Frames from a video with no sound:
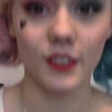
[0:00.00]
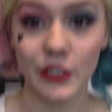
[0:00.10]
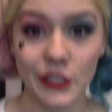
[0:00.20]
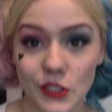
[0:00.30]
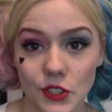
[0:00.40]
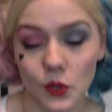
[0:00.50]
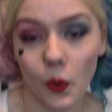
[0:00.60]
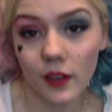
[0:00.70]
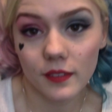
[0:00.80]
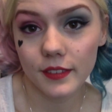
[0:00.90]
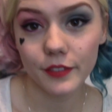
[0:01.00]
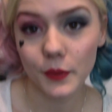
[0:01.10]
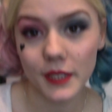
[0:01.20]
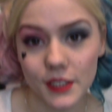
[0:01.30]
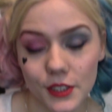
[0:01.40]
You can squat if you
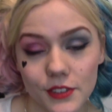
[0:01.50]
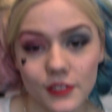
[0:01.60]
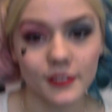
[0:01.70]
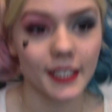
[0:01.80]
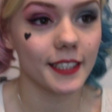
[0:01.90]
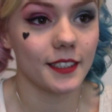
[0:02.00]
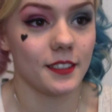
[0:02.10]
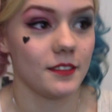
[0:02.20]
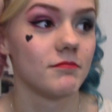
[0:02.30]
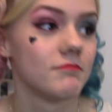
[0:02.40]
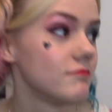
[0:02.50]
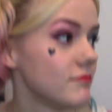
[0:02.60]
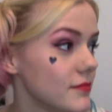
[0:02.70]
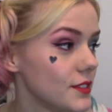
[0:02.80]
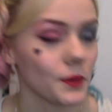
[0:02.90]
want to, like
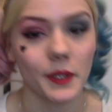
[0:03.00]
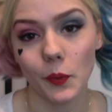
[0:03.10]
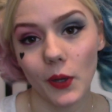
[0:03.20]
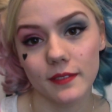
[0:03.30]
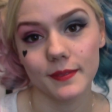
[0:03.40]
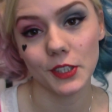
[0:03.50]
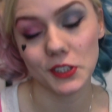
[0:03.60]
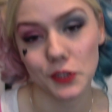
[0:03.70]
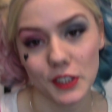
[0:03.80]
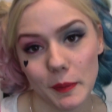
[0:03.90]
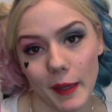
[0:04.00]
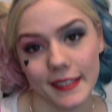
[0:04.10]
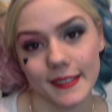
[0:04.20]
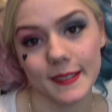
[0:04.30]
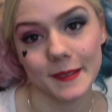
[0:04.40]
do what you want. You got stretchy
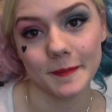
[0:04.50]
pants.